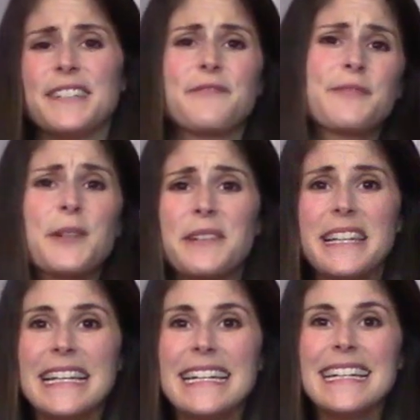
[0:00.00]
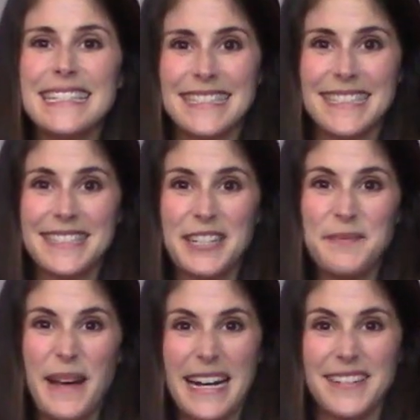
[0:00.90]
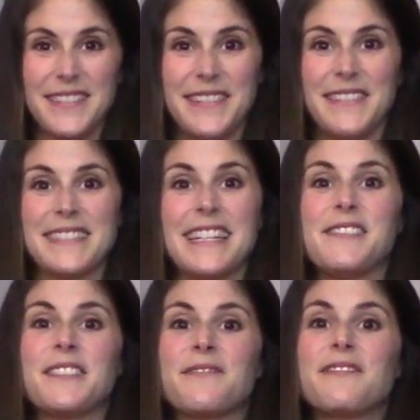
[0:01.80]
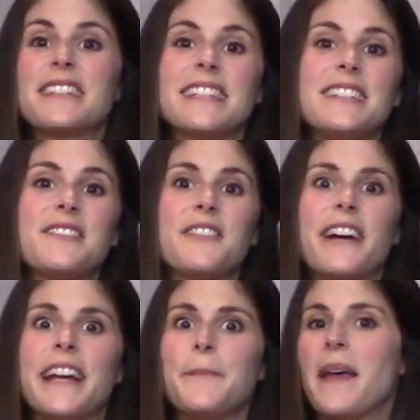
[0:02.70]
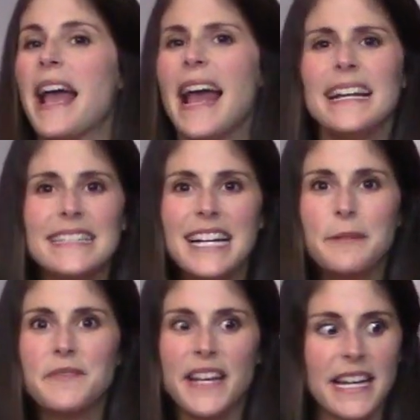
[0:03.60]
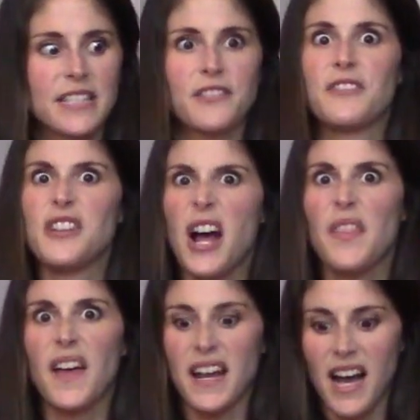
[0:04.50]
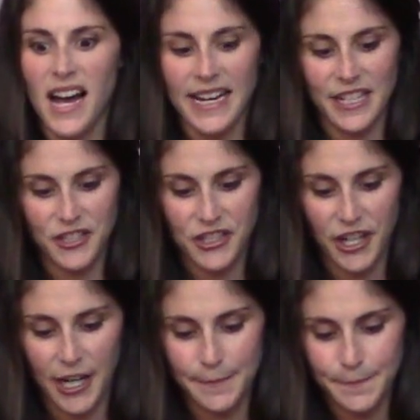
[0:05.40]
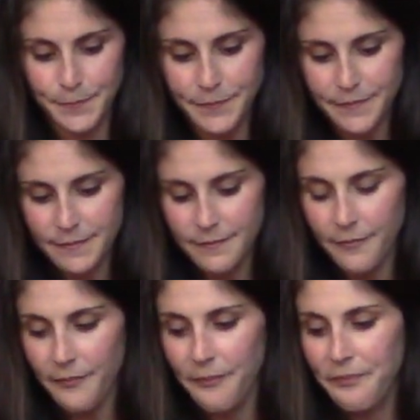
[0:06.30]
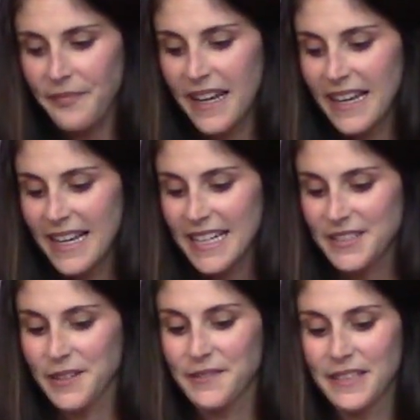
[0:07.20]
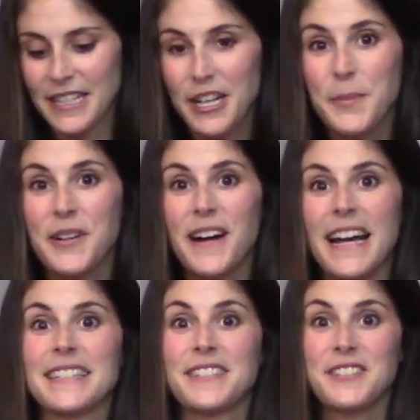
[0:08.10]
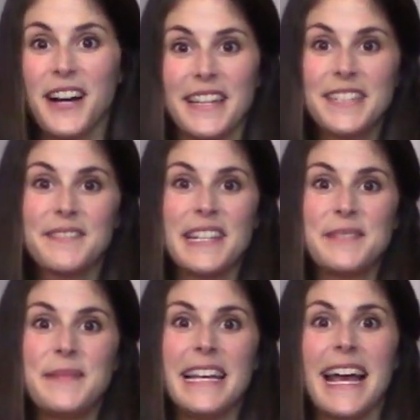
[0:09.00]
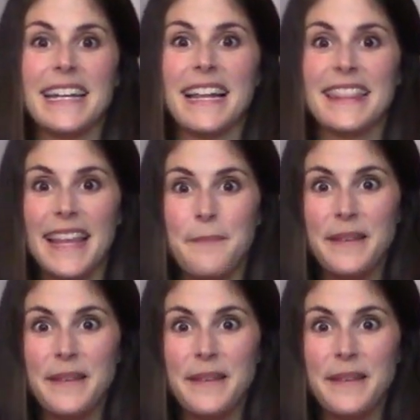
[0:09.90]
fruity dessert macaroons that you can really enjoy any time of day because they're not that high in sugar. So I really hope you guys try this recipe and let